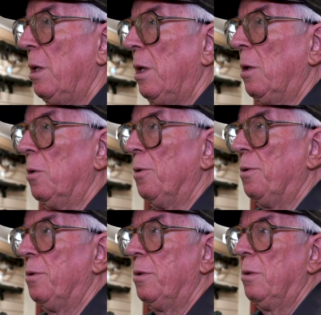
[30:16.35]

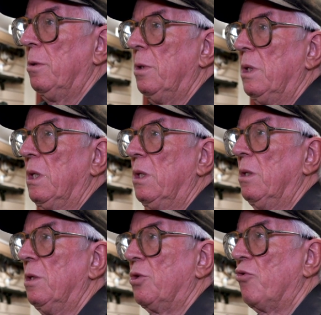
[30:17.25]
England,
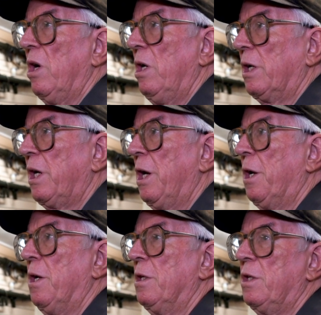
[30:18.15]
Australia,
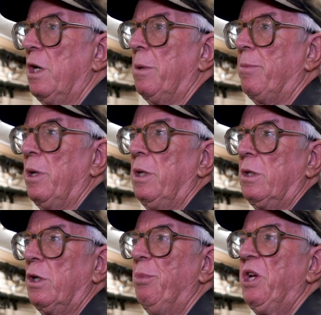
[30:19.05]
Canada set up a
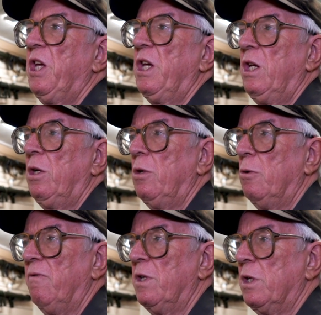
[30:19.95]
committee to
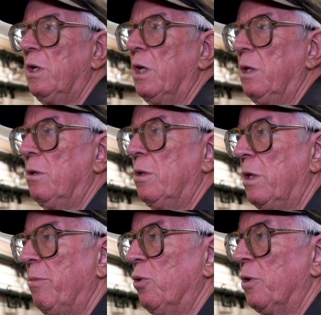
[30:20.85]
investigate
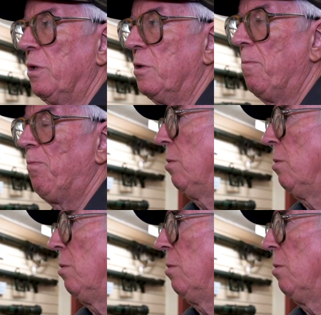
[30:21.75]
semi-autos.